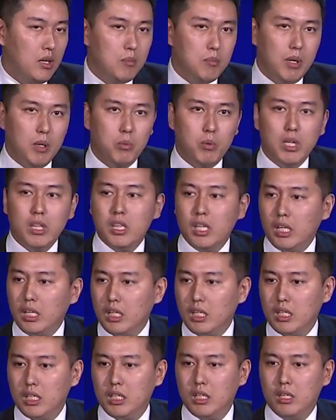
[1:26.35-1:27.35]
But we
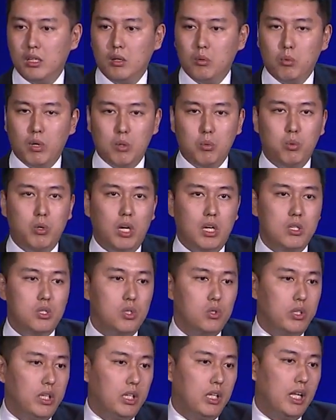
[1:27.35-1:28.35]
think what we are
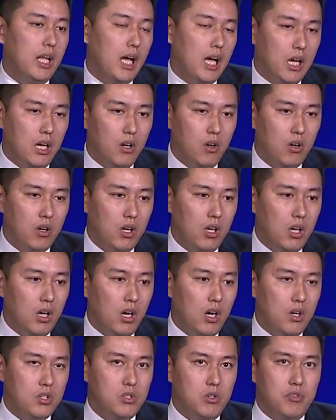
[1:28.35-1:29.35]
doing now
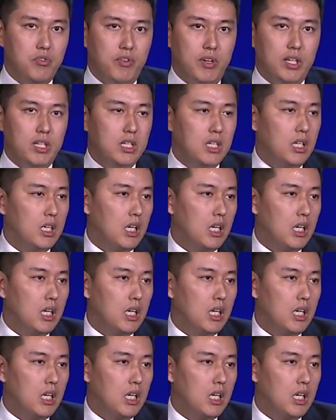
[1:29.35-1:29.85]
also fit